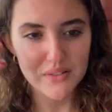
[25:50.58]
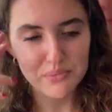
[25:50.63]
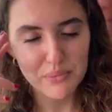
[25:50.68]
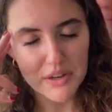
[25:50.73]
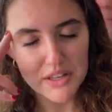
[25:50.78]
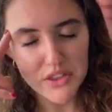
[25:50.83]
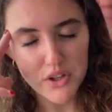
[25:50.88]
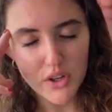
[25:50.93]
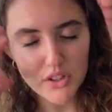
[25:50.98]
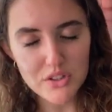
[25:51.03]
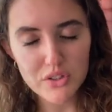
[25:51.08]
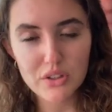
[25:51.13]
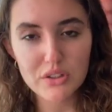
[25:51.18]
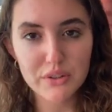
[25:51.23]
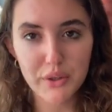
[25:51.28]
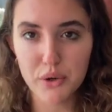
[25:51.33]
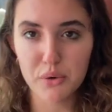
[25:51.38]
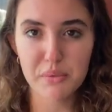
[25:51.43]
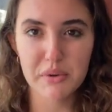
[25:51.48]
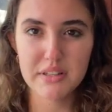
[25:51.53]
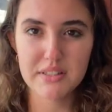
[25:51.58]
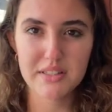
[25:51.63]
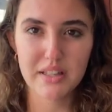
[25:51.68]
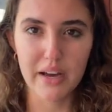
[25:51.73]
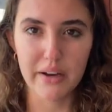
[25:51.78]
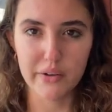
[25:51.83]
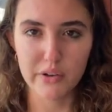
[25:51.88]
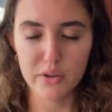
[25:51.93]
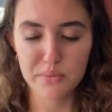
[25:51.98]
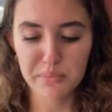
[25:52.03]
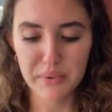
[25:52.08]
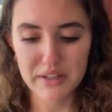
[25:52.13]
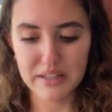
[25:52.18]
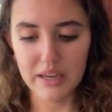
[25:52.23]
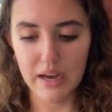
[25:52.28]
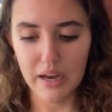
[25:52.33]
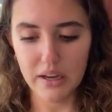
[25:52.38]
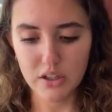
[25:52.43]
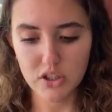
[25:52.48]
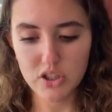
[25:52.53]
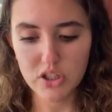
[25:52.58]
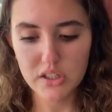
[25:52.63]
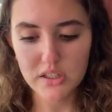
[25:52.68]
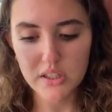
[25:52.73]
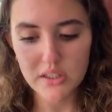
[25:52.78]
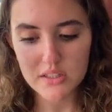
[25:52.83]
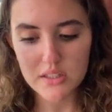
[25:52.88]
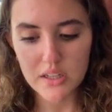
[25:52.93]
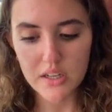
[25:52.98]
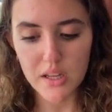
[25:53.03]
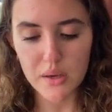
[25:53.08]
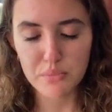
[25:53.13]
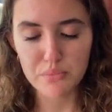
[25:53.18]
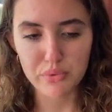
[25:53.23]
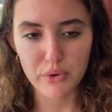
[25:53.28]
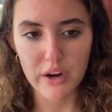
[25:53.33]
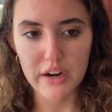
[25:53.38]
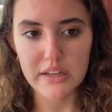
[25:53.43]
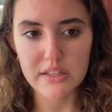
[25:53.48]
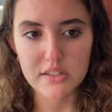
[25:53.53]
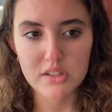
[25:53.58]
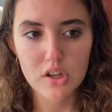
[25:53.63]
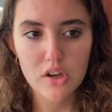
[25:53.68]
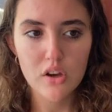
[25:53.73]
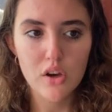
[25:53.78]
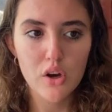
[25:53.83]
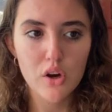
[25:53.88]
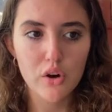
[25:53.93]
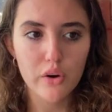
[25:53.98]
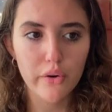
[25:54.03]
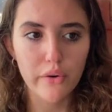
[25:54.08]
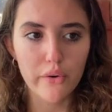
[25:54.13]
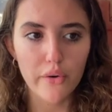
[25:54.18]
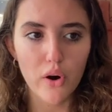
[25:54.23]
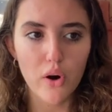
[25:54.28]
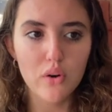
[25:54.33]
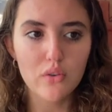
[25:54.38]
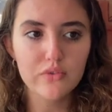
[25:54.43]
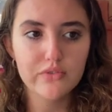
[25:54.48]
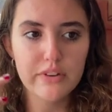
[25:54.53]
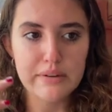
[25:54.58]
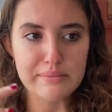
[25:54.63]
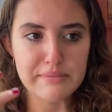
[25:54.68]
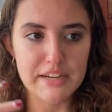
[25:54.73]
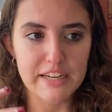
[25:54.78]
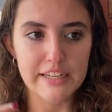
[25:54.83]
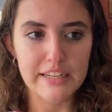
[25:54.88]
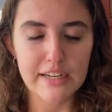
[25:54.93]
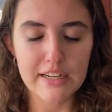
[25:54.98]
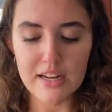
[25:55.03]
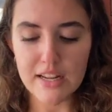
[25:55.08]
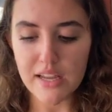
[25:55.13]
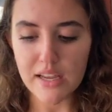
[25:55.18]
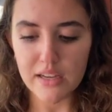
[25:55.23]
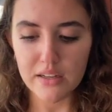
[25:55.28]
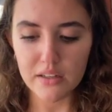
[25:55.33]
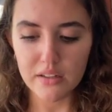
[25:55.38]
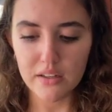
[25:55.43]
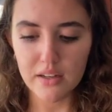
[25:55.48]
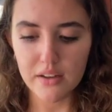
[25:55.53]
My thoughts are a little bit scattered, but yeah, she doesn't embrace her own femininity,